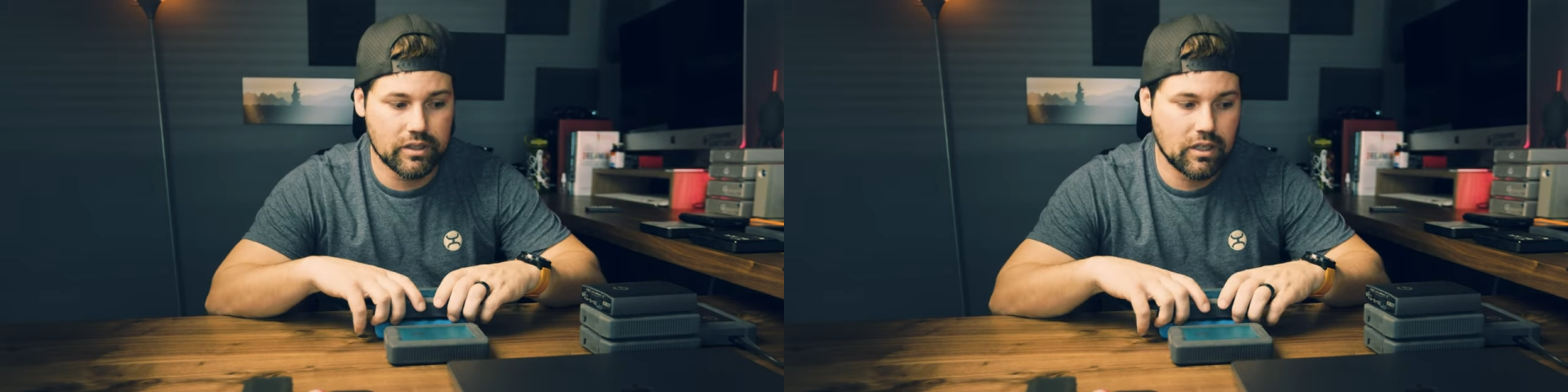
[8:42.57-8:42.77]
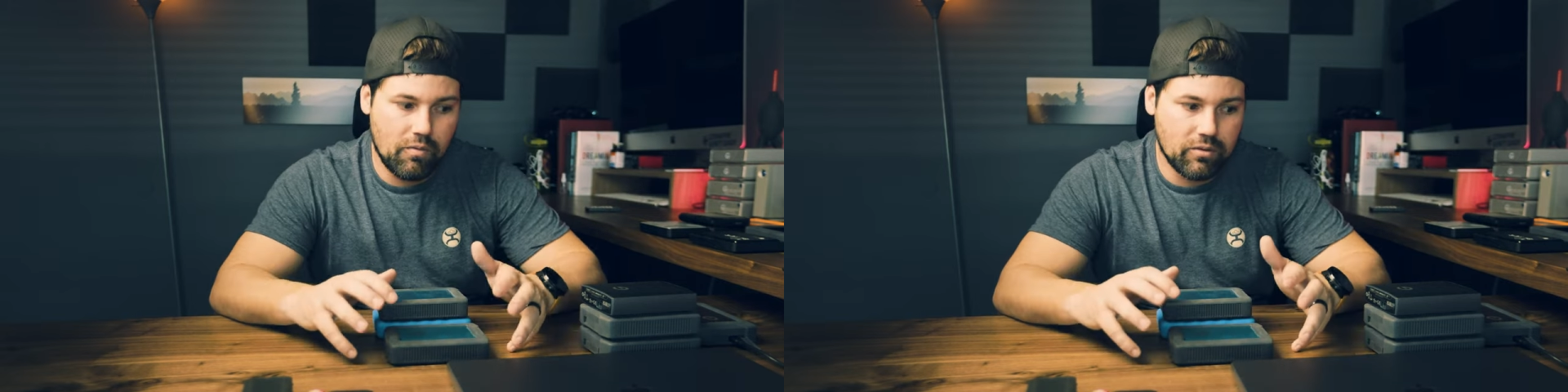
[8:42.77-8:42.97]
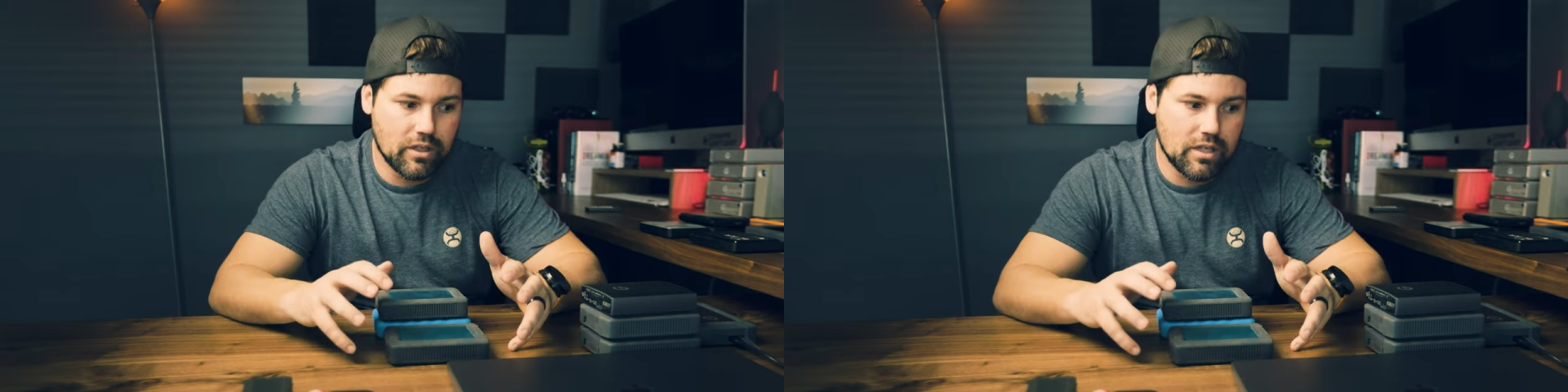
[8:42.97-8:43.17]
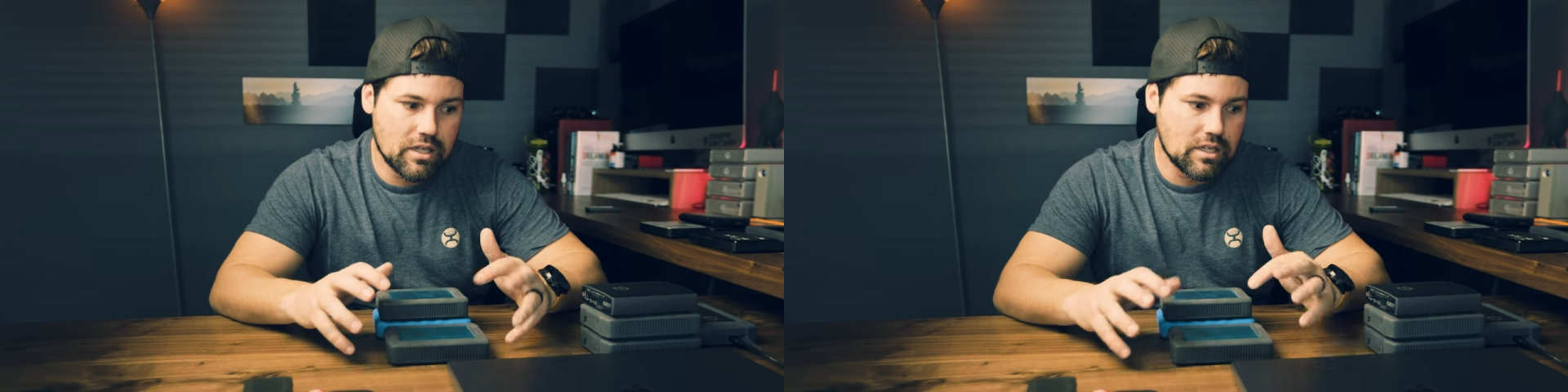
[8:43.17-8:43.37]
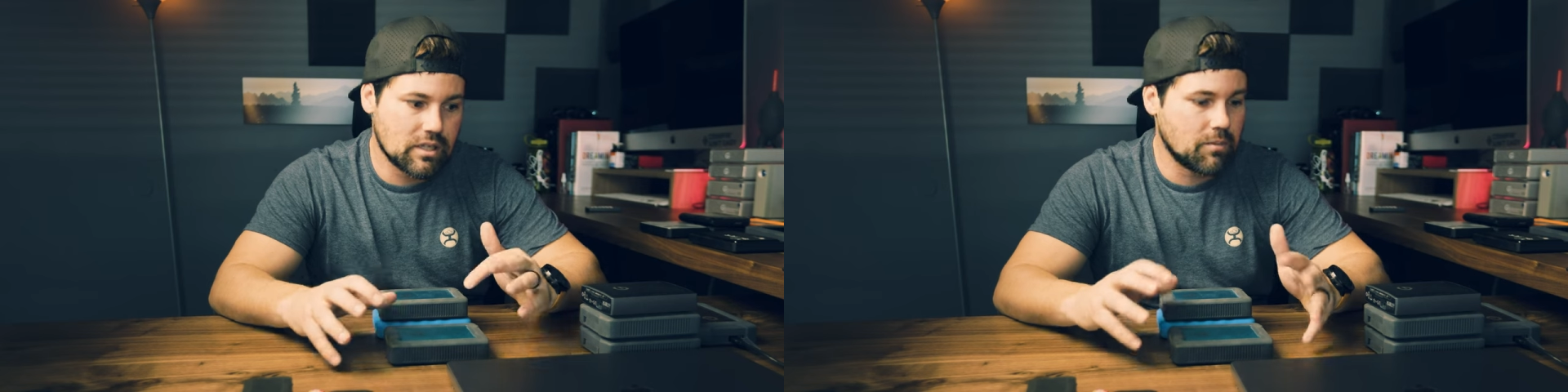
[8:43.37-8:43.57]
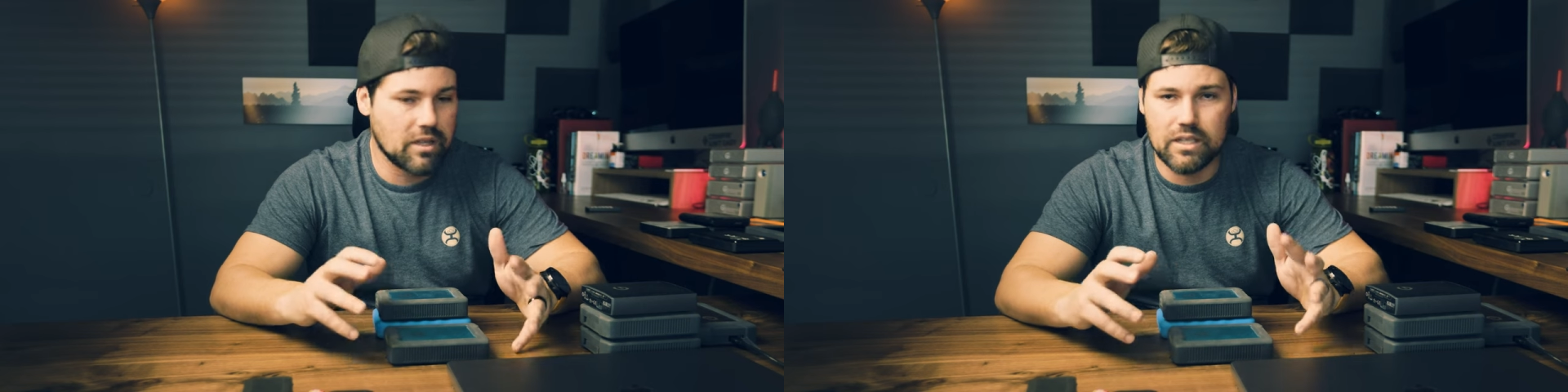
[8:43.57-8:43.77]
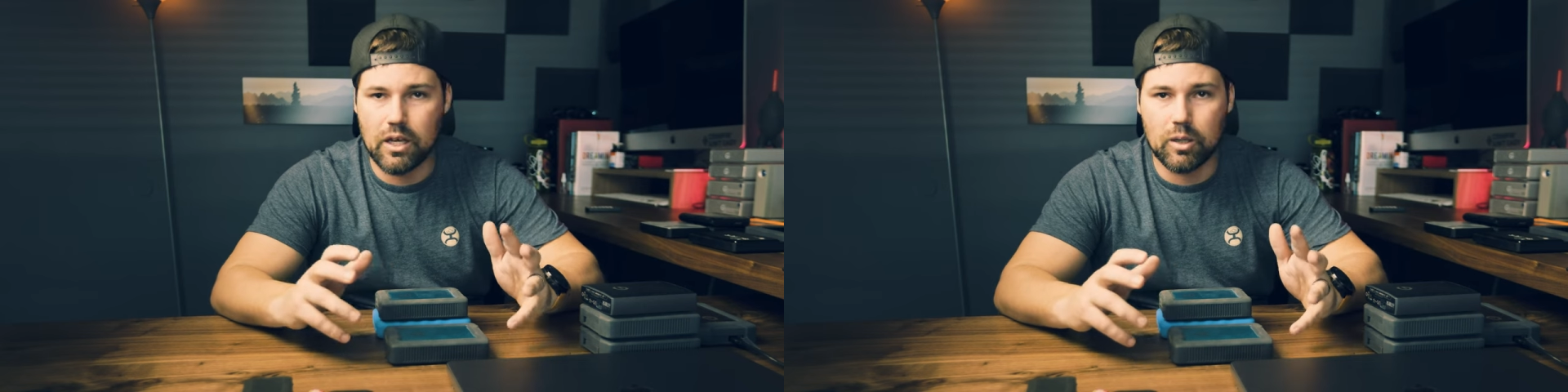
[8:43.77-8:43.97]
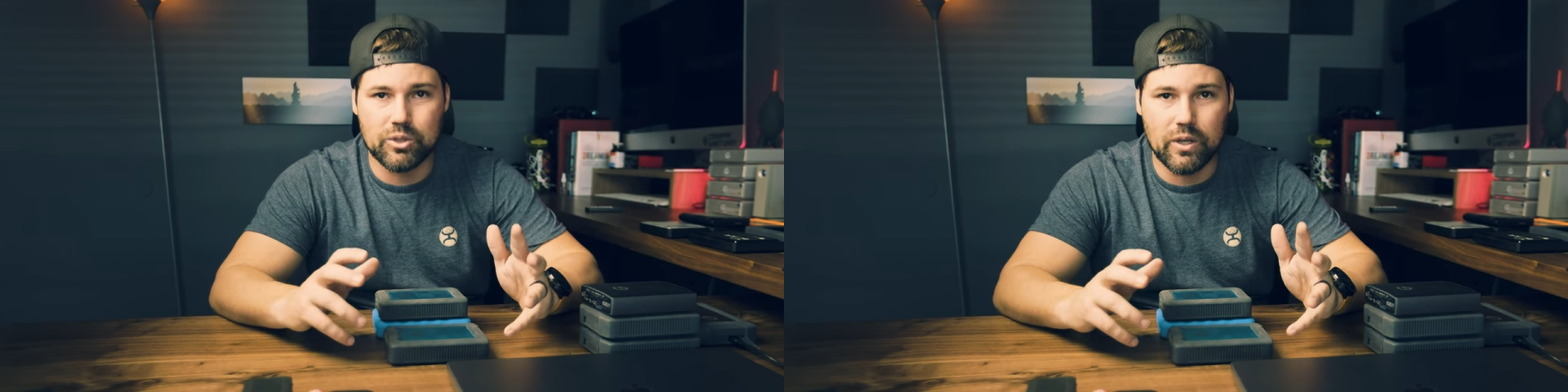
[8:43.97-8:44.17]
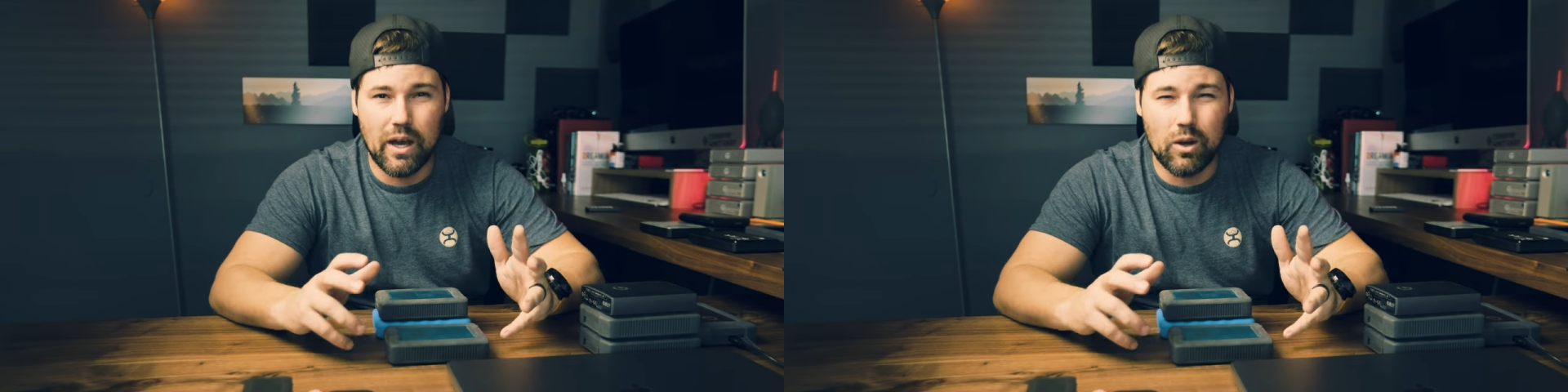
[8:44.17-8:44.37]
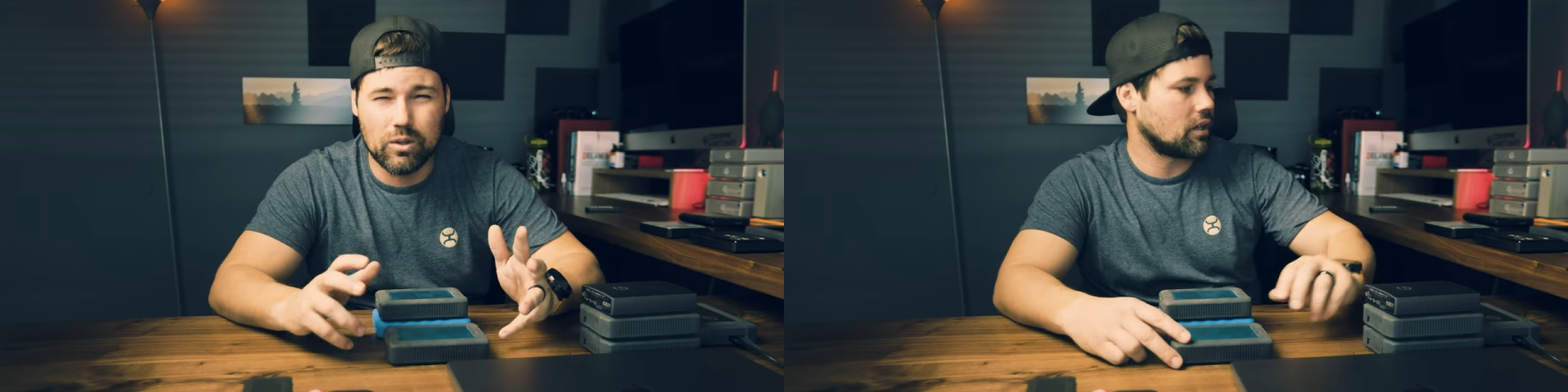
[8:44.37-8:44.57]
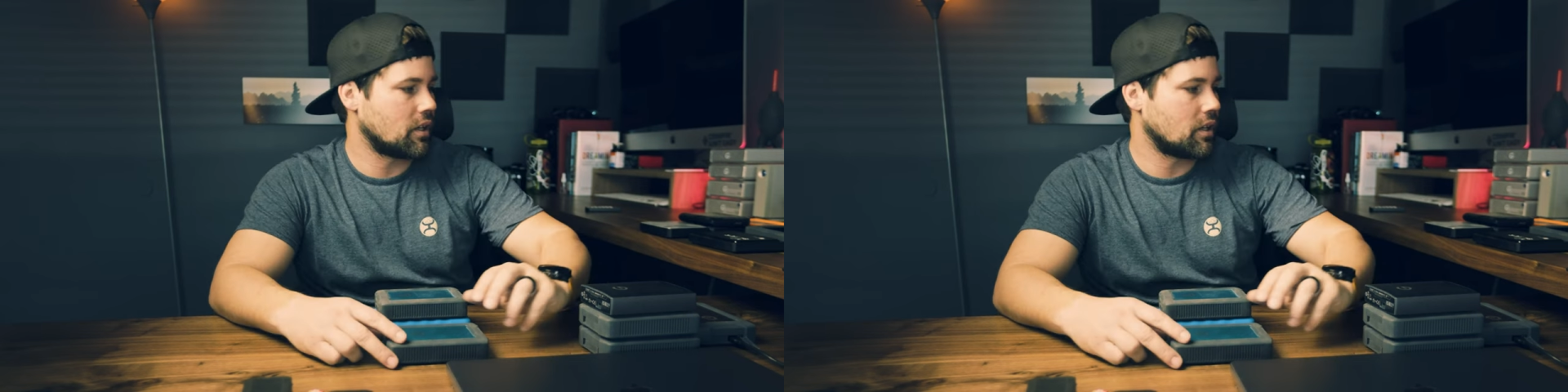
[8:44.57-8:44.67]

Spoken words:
Hopefully some of this helps you out.